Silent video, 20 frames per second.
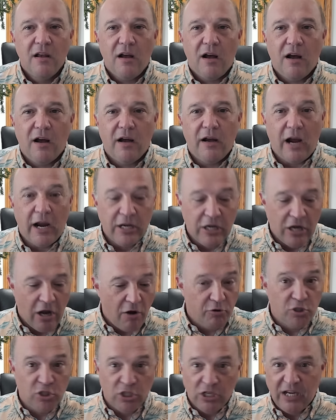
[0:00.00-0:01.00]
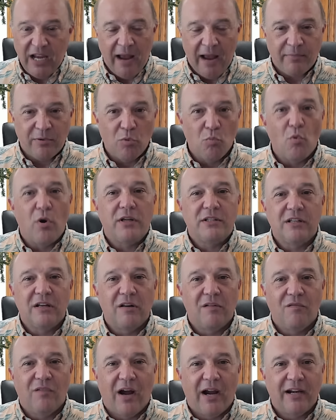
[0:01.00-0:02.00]
Uh, I know gCaptain
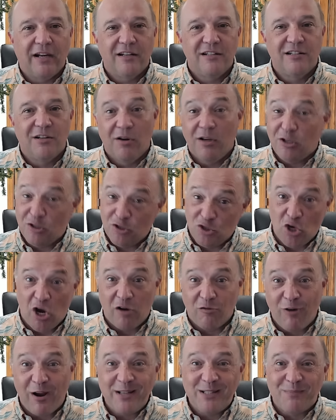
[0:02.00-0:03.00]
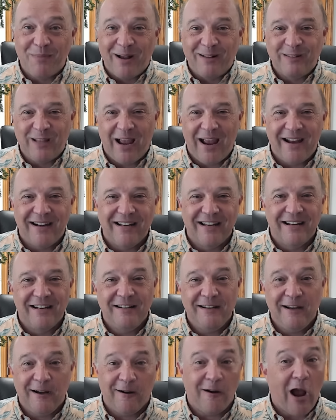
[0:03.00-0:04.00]
wasn't invited to it because John writes about that
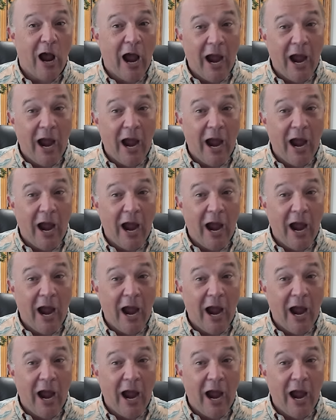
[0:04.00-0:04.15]
in here.